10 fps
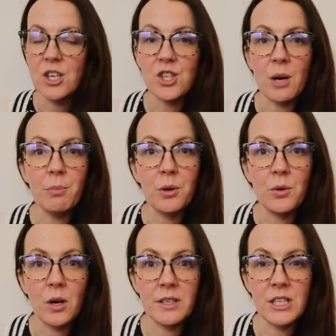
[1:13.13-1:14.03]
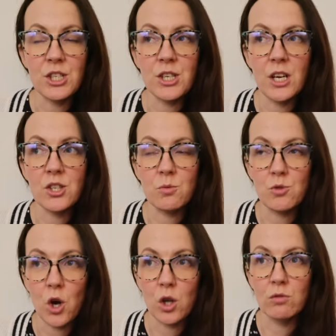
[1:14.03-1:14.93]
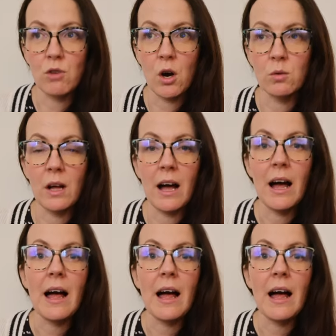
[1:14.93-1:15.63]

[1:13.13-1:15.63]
shampoo, conditioner, some toilet roll,